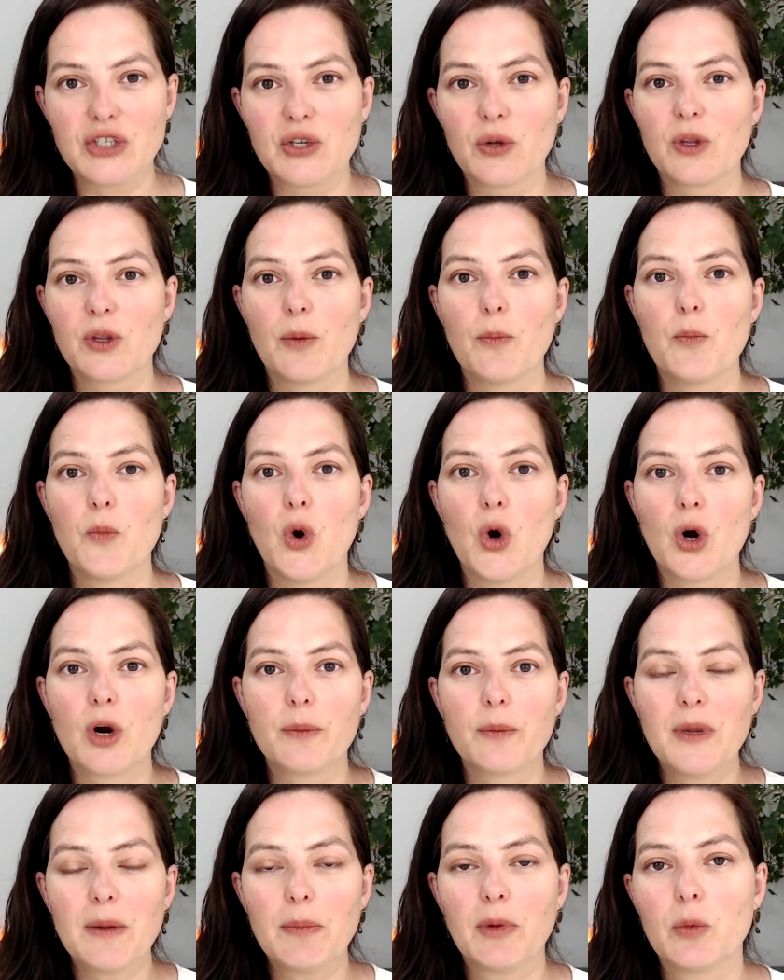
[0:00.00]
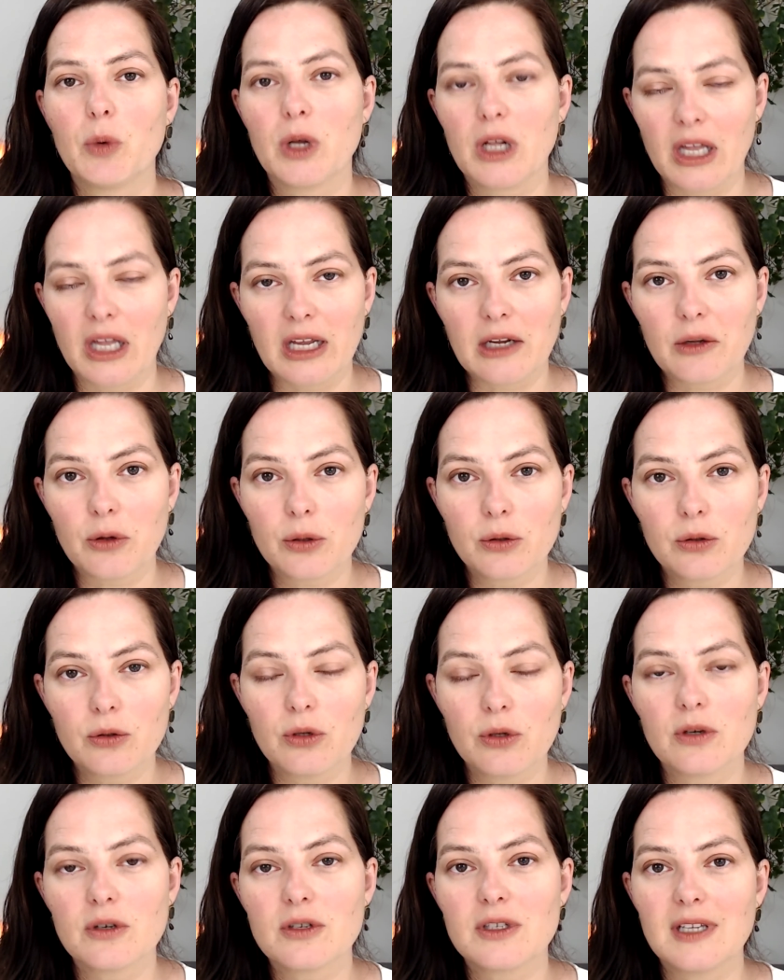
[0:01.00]
the more people will click through to
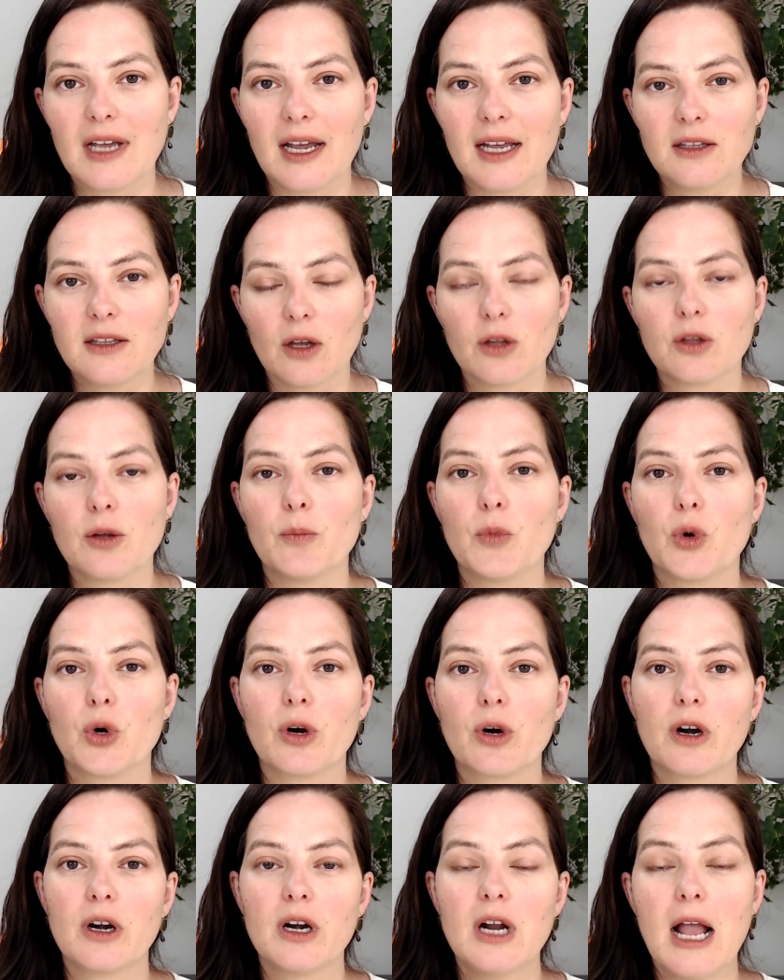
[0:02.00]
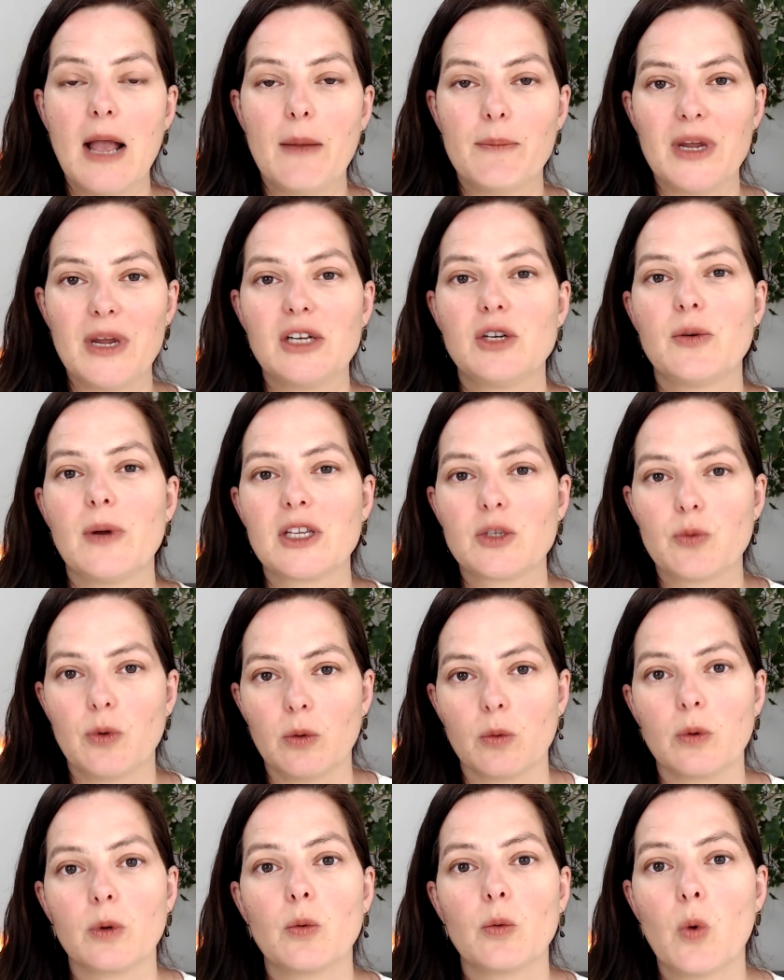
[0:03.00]
your site, the more Pinterest
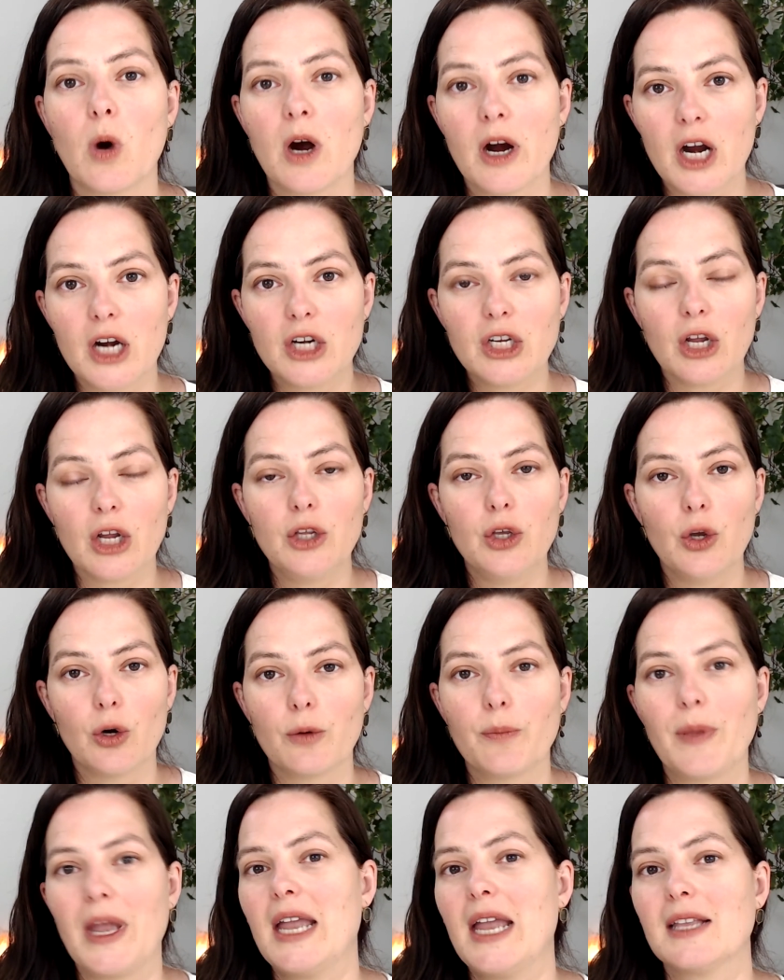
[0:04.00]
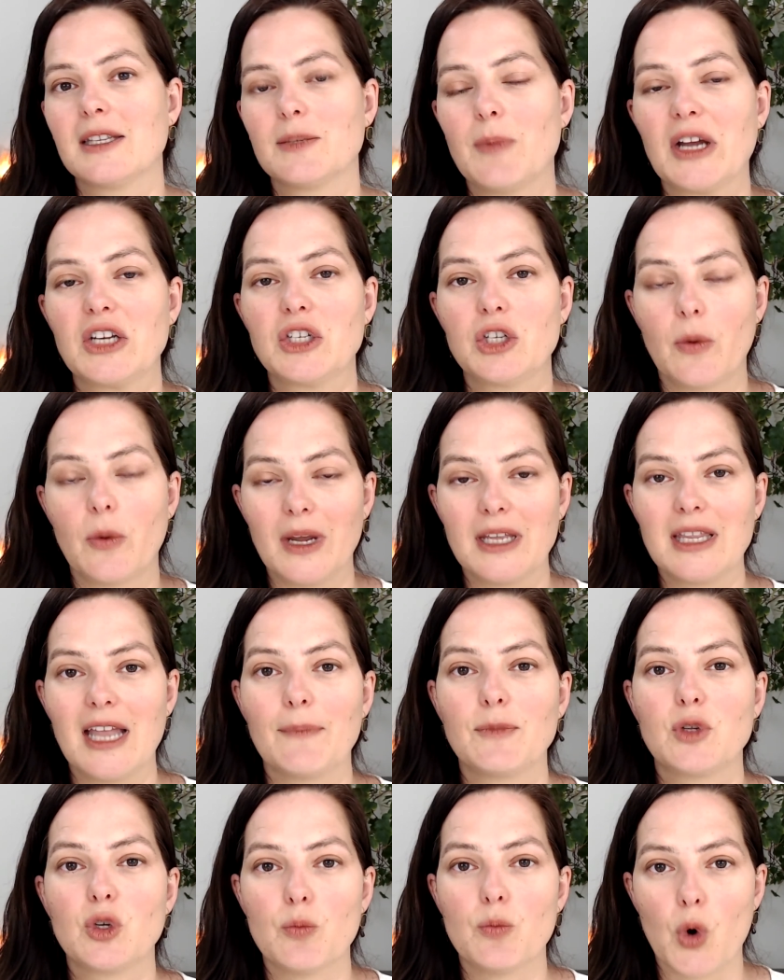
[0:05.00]
will reward your pins by showing
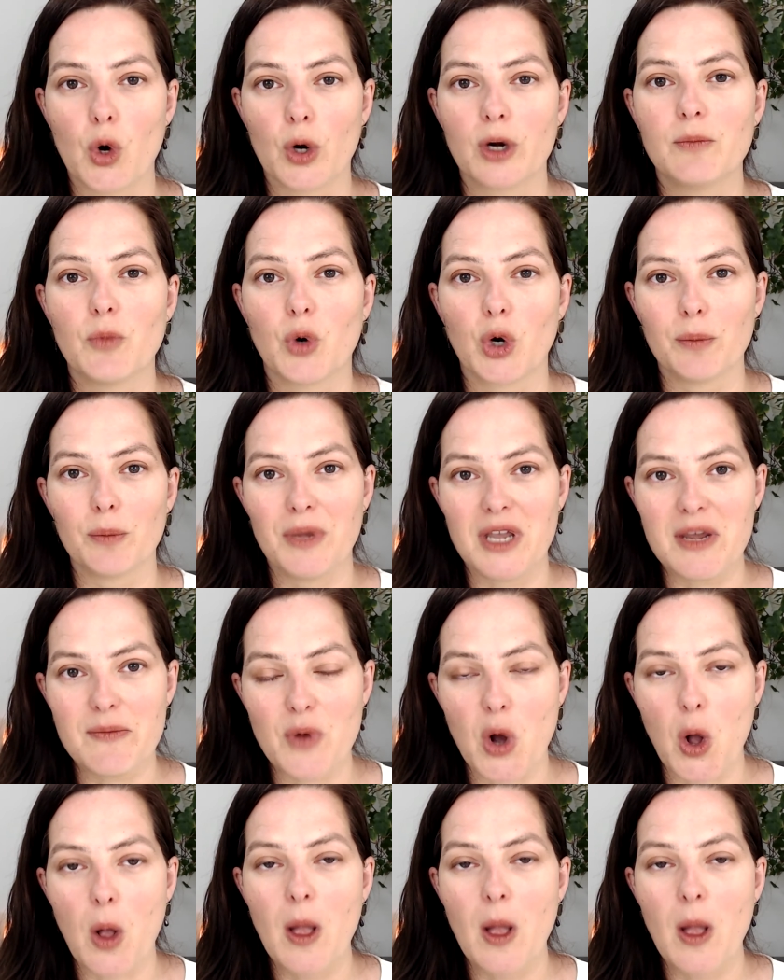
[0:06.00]
them to more and more people.